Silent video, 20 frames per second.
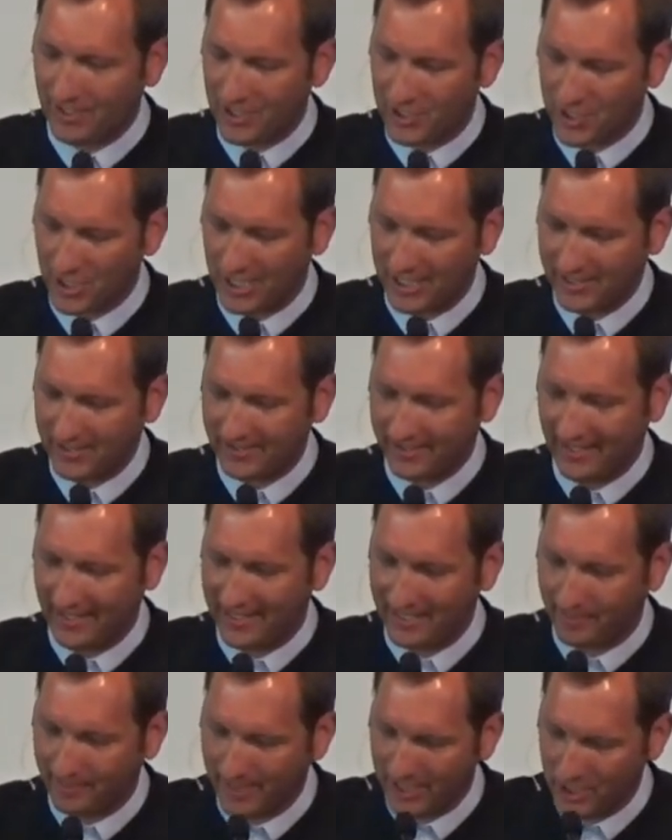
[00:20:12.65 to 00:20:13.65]
the just
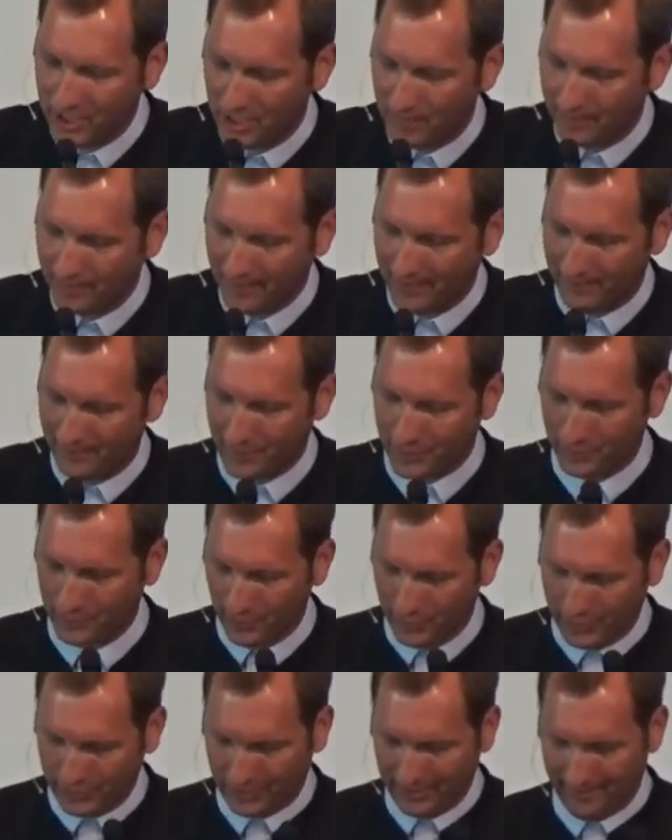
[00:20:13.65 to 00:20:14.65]
as bishop of
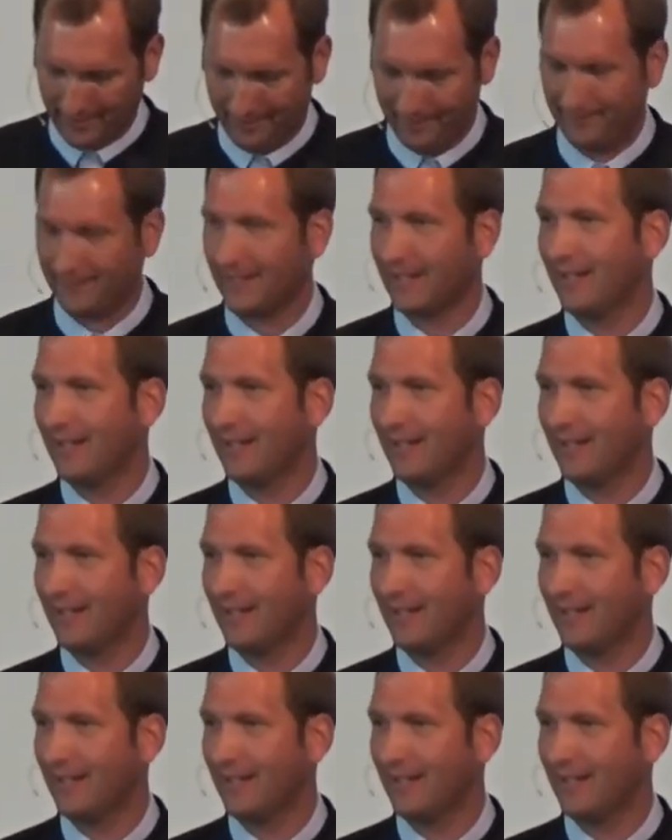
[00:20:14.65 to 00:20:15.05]
Jerusalem.